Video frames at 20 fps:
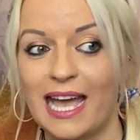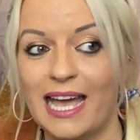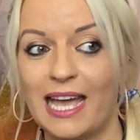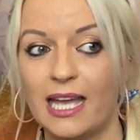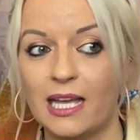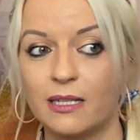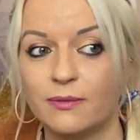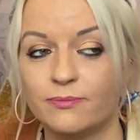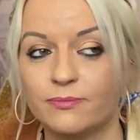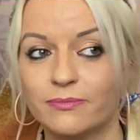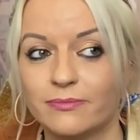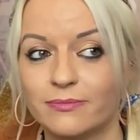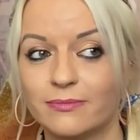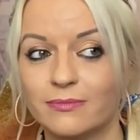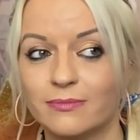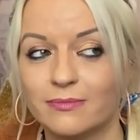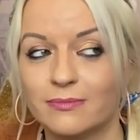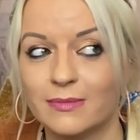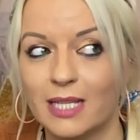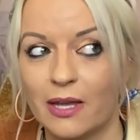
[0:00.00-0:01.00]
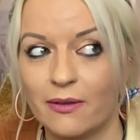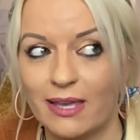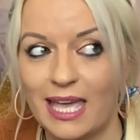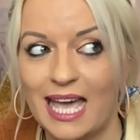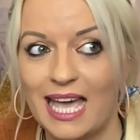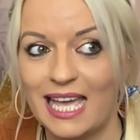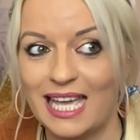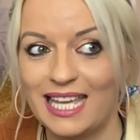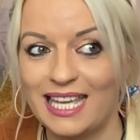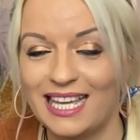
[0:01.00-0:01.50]
Um,
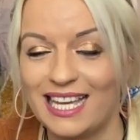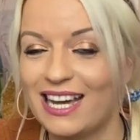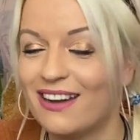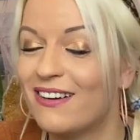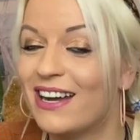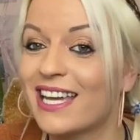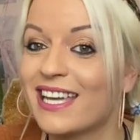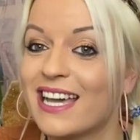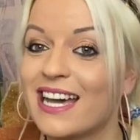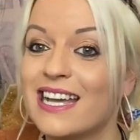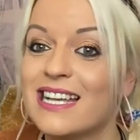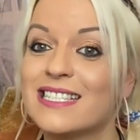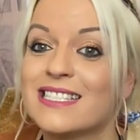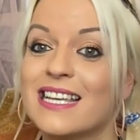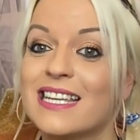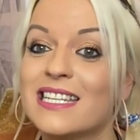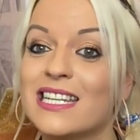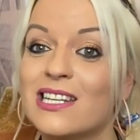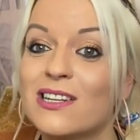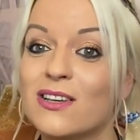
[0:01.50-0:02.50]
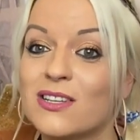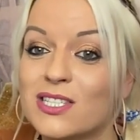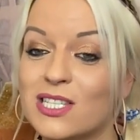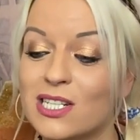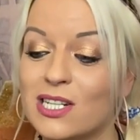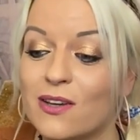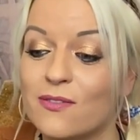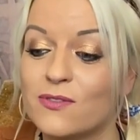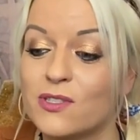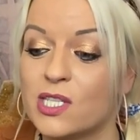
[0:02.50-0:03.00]
Okay, all right guys, sending lots
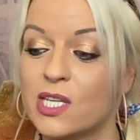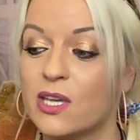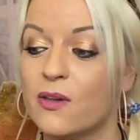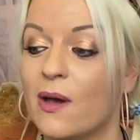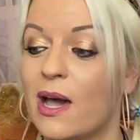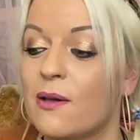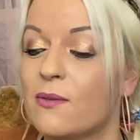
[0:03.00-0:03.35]
of love to you.